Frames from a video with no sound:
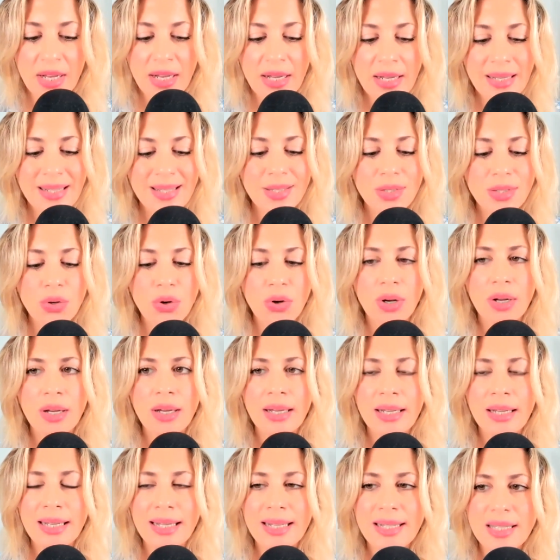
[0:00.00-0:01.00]
So
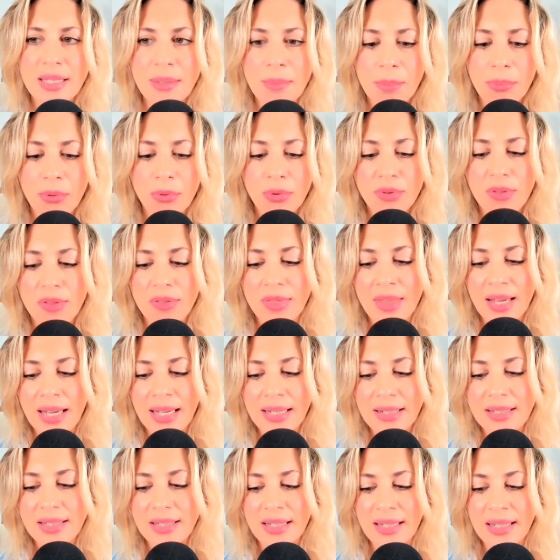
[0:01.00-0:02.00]
it's important
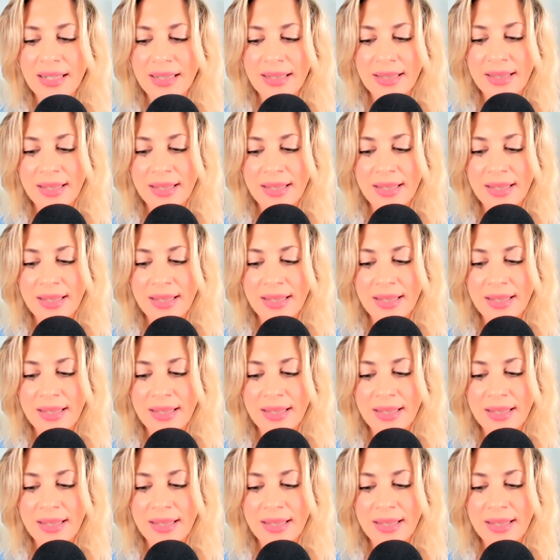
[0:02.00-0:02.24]
that in